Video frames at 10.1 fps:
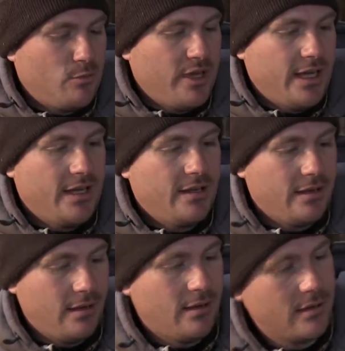bit,
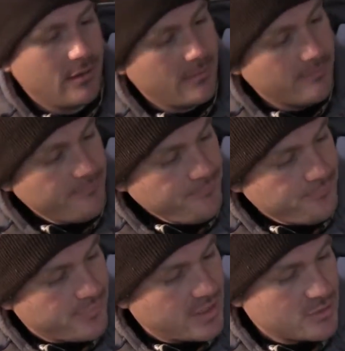and
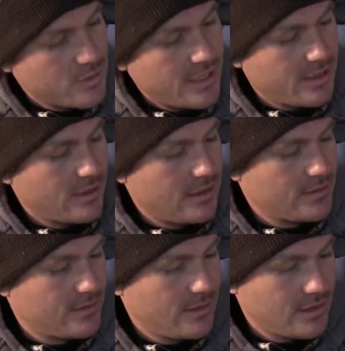this right here
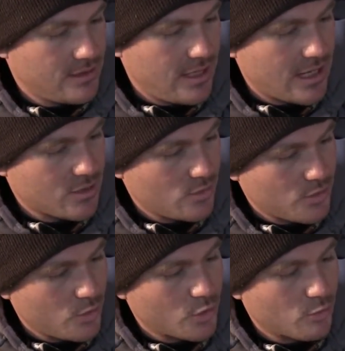is the actual
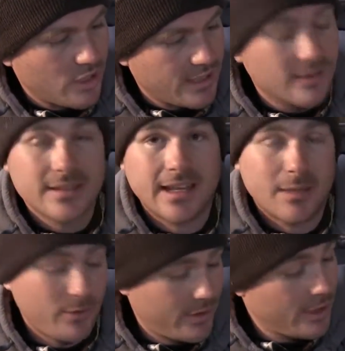shoulder blade, the
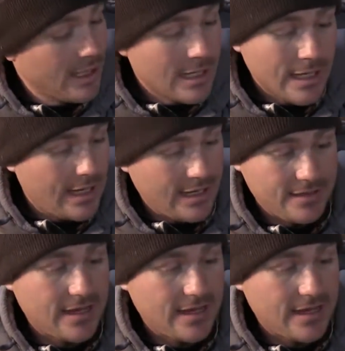scapula, and it's